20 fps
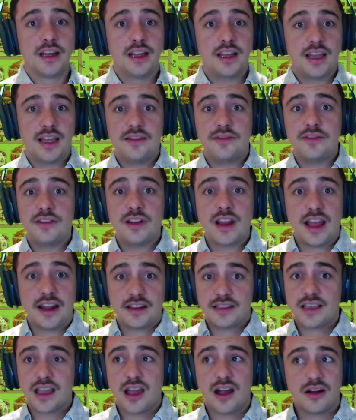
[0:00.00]
Even at its
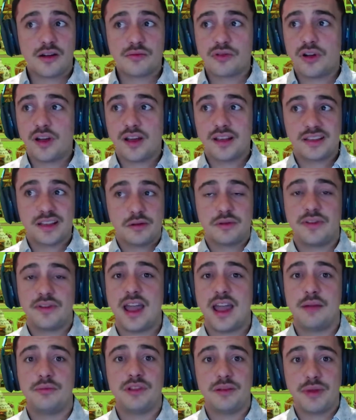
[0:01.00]
current price, I would have
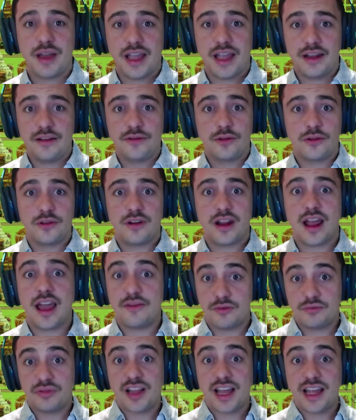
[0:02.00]
happily paid for it, having
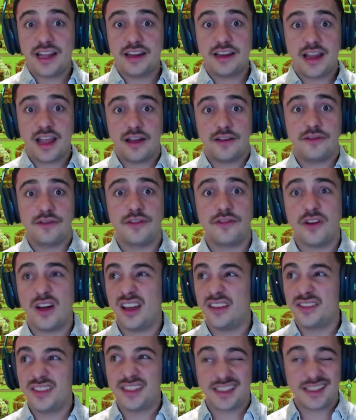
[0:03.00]
played it now for
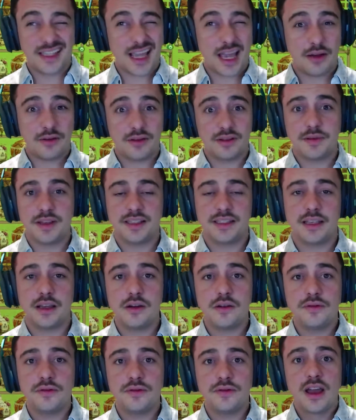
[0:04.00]
5-6 hours
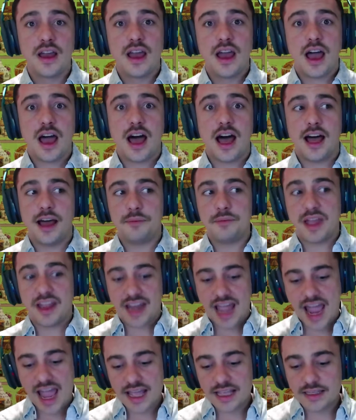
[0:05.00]
myself. And
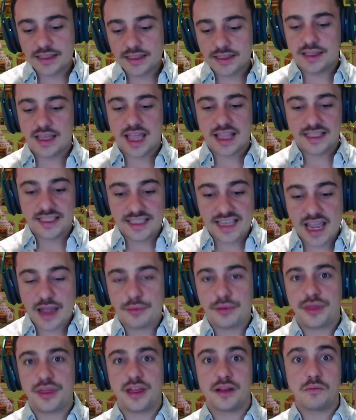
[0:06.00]
as that
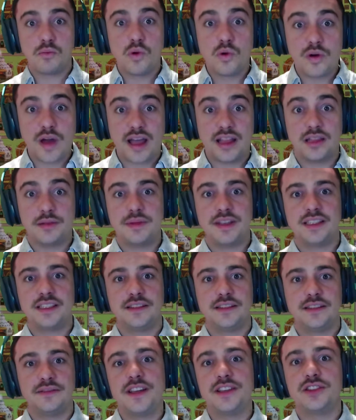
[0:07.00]
depth and more elements and
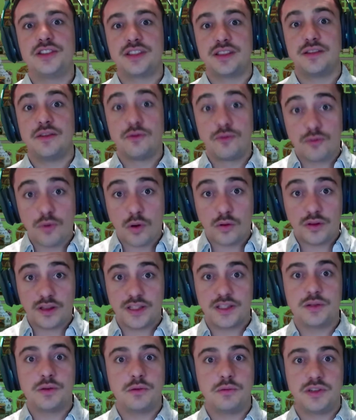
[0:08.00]
features rolled
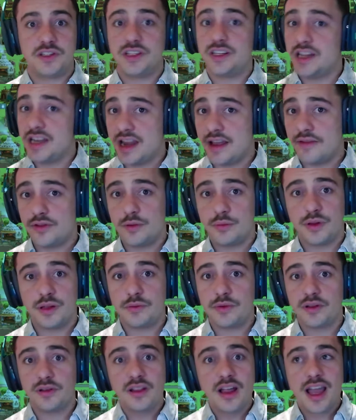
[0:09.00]
into it, which it inevitably
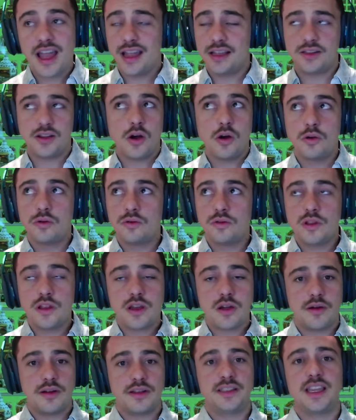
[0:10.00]
will, it's only
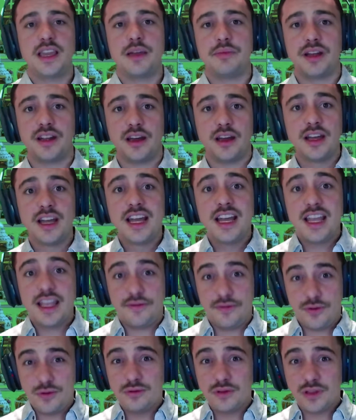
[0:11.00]
going to get better. If
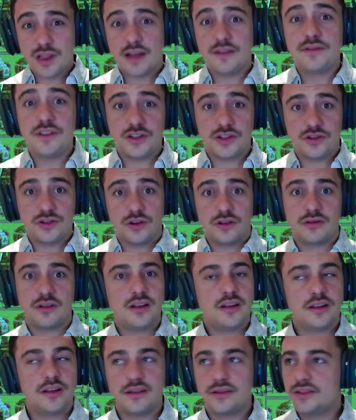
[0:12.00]
you love this genre,
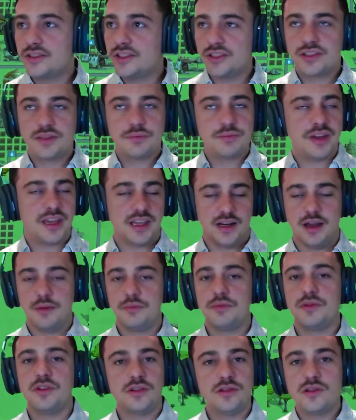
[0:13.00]
just pick it up.
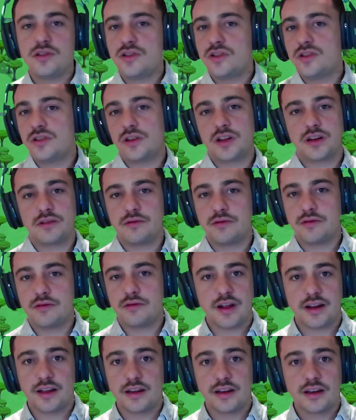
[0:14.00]
You're not going to
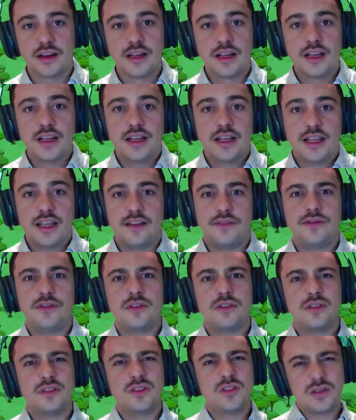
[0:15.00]
regret it. If
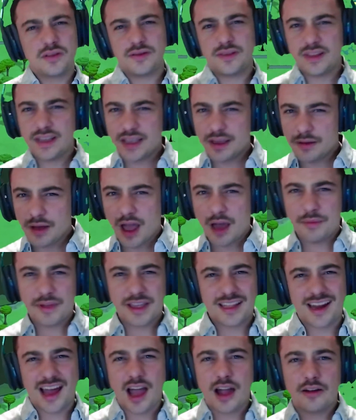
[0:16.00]
you're sort of umming
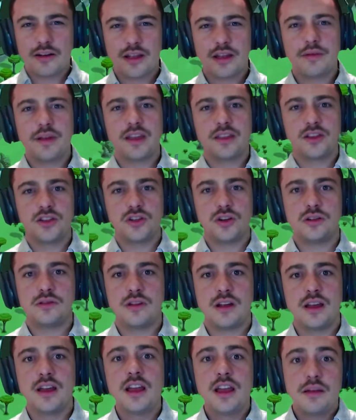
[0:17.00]
and ahhing about the
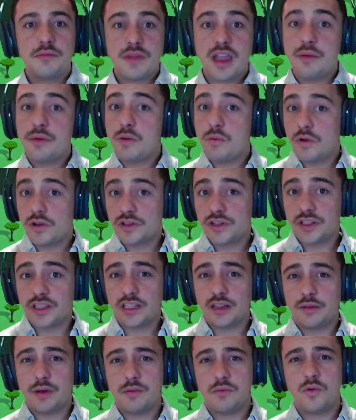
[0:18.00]
genre, maybe watch a little
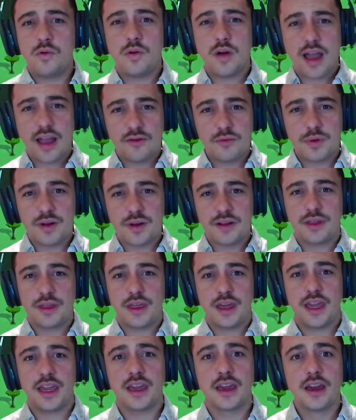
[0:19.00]
bit more, have a bit of a
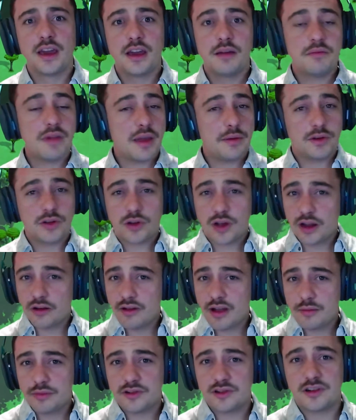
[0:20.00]
think, maybe try and
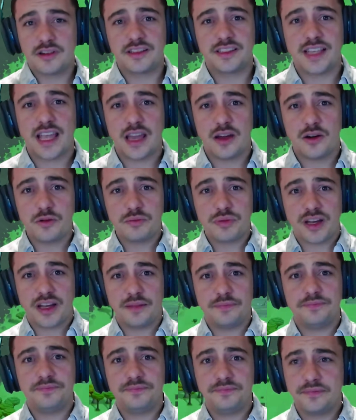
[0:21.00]
grab it on a sale. But
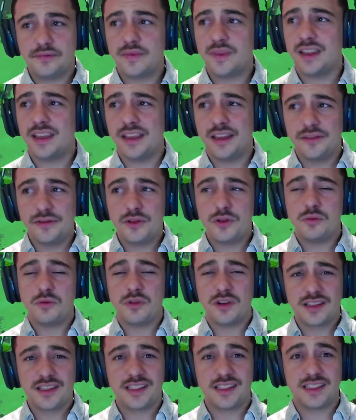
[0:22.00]
if you wanted
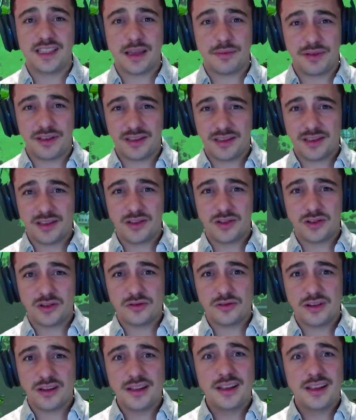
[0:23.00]
to step into the
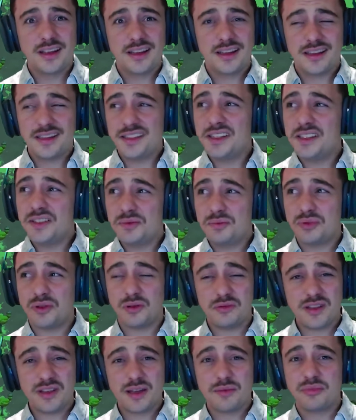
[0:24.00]
genre, this is
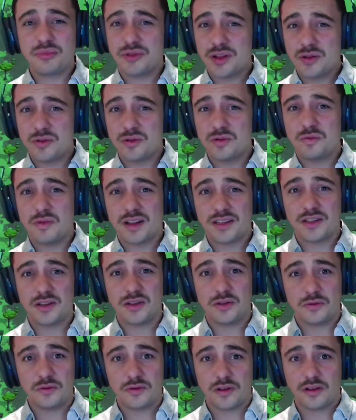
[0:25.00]
probably a pretty good one to
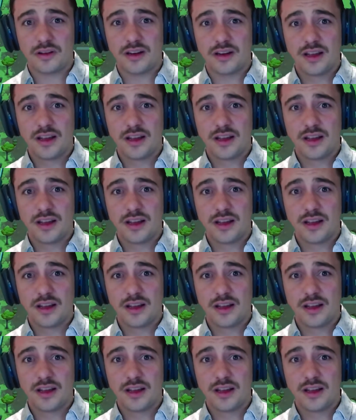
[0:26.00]
do it on.